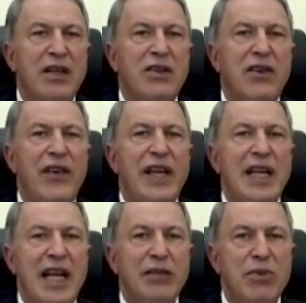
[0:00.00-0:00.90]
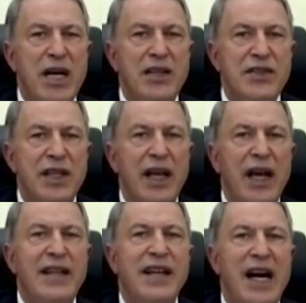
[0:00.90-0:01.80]
clearing landmines
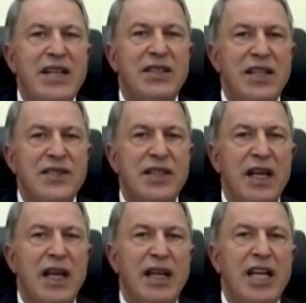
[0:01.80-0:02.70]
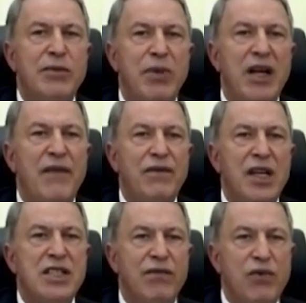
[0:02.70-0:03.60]
and IEDs led by
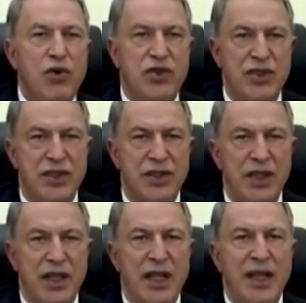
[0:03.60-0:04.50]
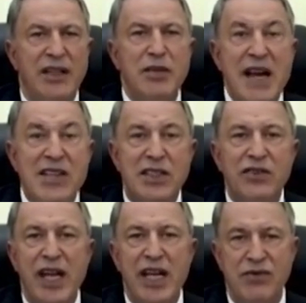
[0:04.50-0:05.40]
Haftar's forces. The mass
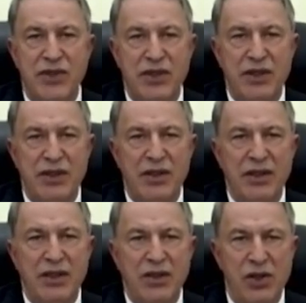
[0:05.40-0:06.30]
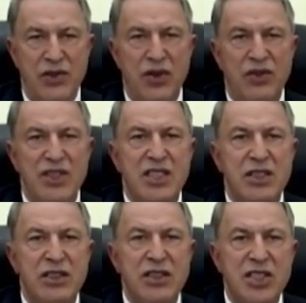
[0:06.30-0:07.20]
graves, also
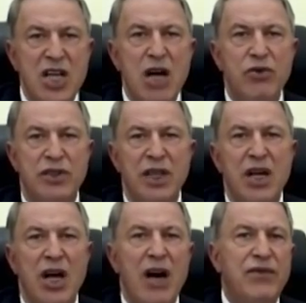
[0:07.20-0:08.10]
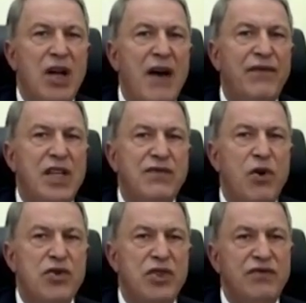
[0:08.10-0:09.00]
discovered after Haftar's
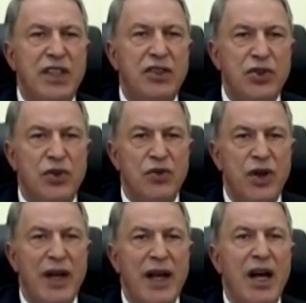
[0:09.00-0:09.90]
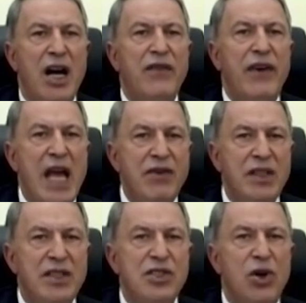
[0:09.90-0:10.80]
forces withdrew, are
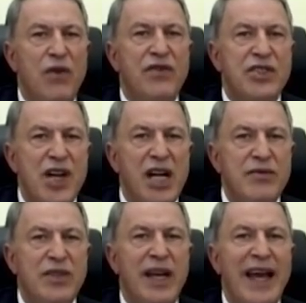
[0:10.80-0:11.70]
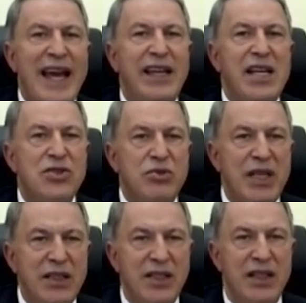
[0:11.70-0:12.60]
evidence of crimes against
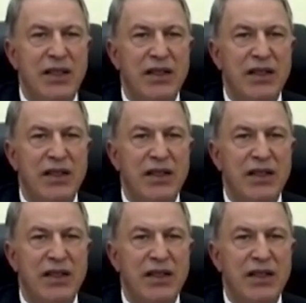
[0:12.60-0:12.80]
humanity.